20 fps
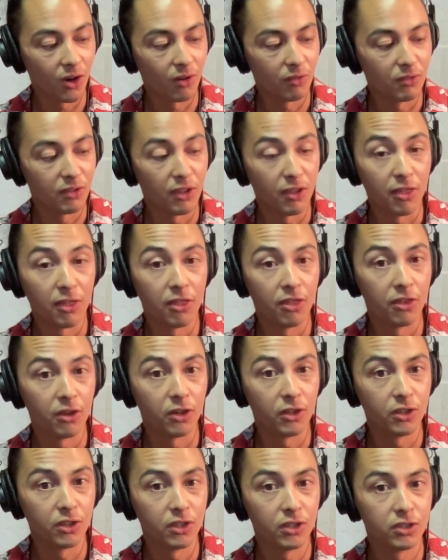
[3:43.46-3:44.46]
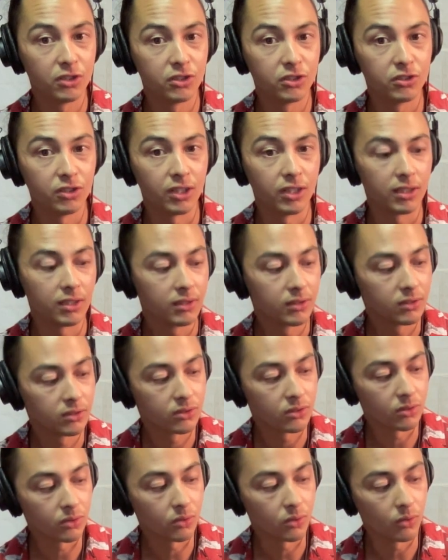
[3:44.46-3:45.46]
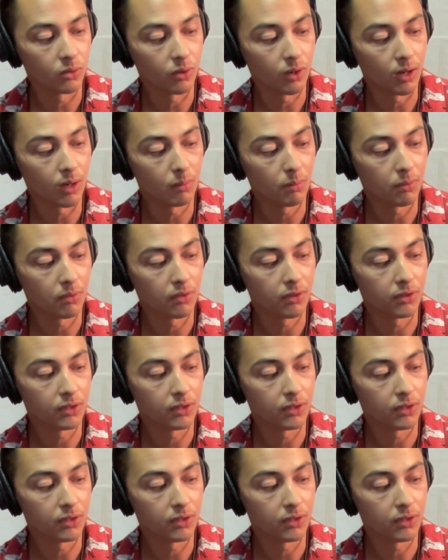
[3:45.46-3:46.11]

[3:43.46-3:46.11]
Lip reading: of the 3rd string. So go up